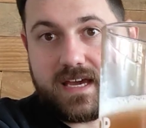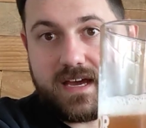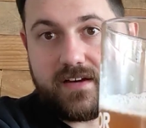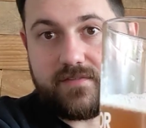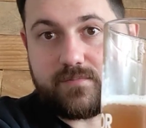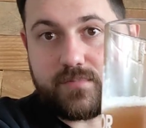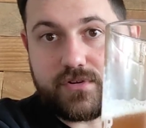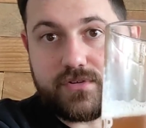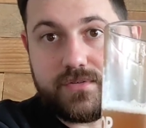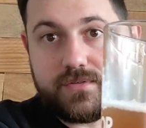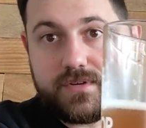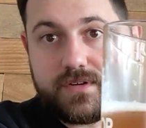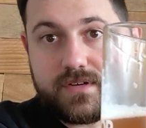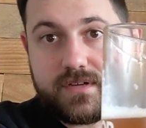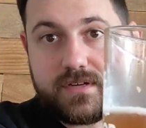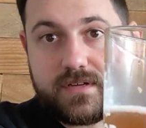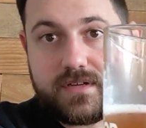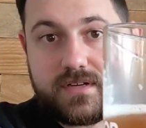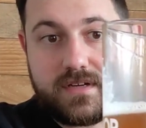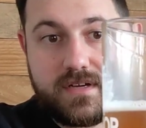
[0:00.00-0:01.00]
I've brewed.
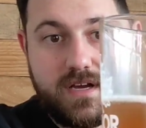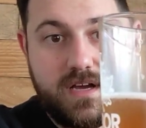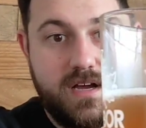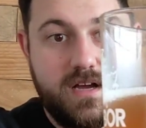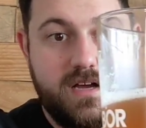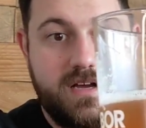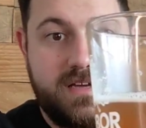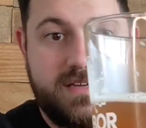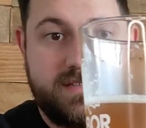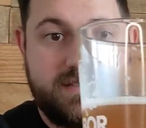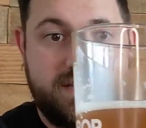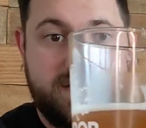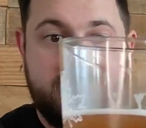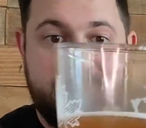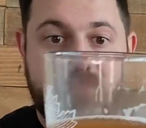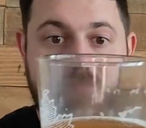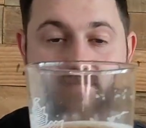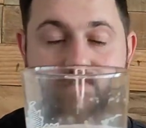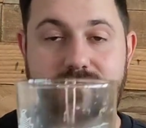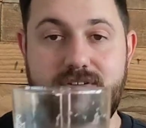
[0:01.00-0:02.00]

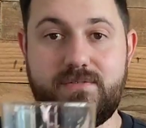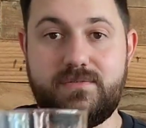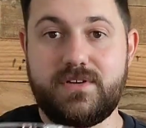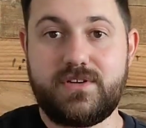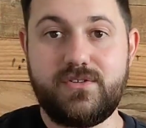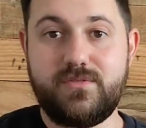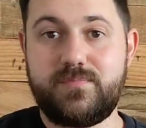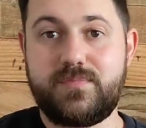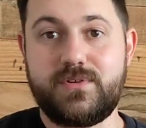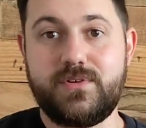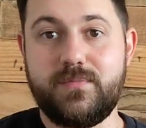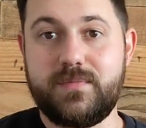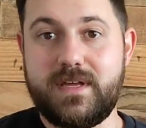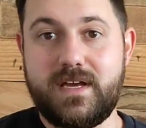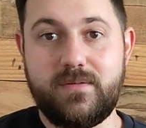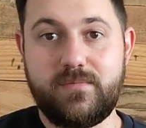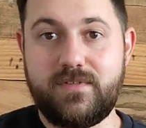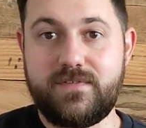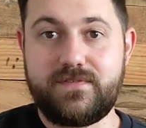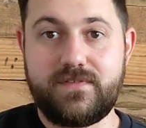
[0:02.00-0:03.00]
It could be up there
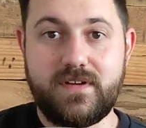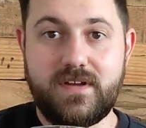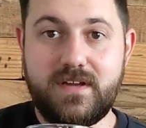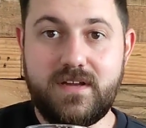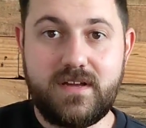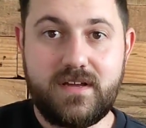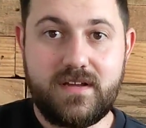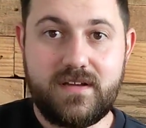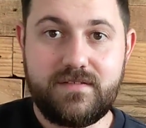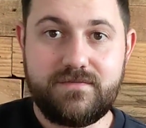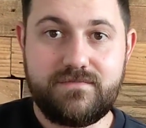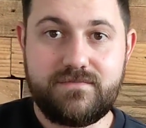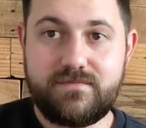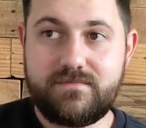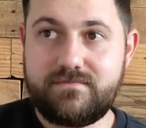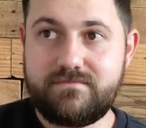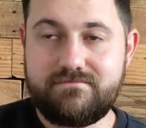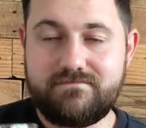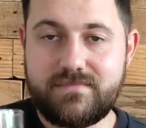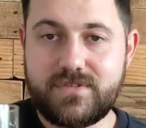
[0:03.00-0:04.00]
with
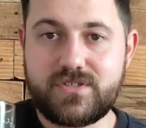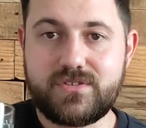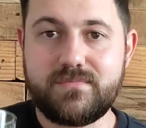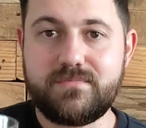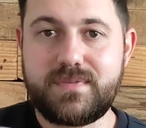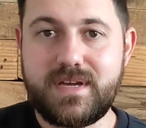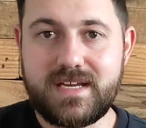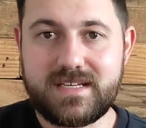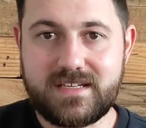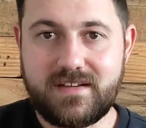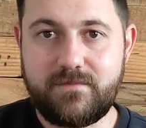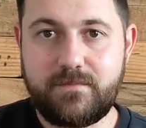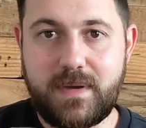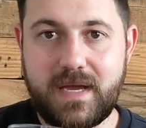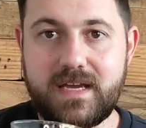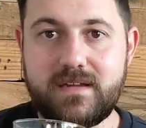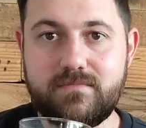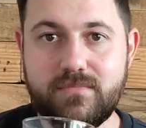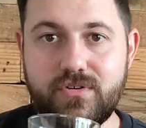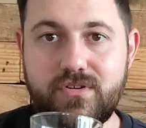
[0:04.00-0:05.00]
some beers I've
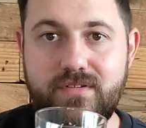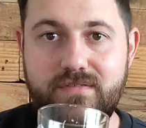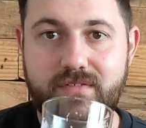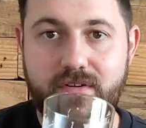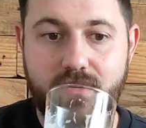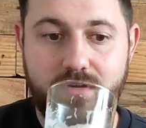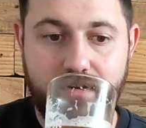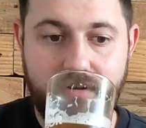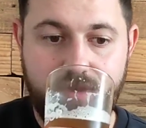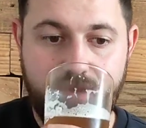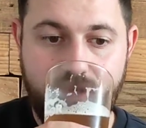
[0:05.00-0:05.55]
paid money for.